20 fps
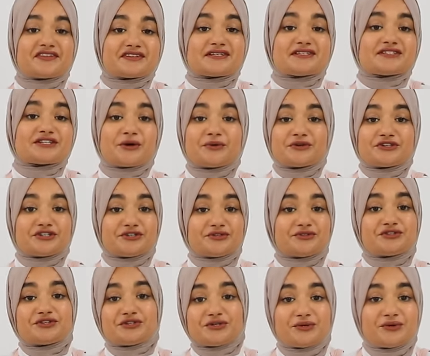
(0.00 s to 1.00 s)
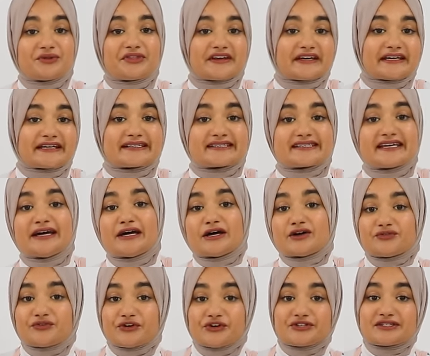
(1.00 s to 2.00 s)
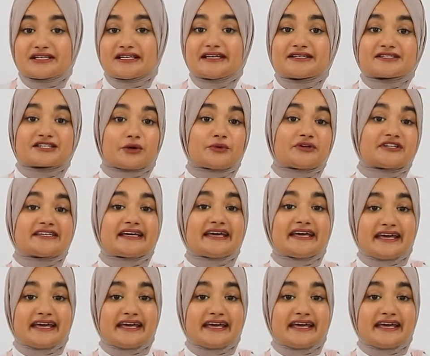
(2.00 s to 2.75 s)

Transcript: this is going to do 2 things. Firstly, it's going to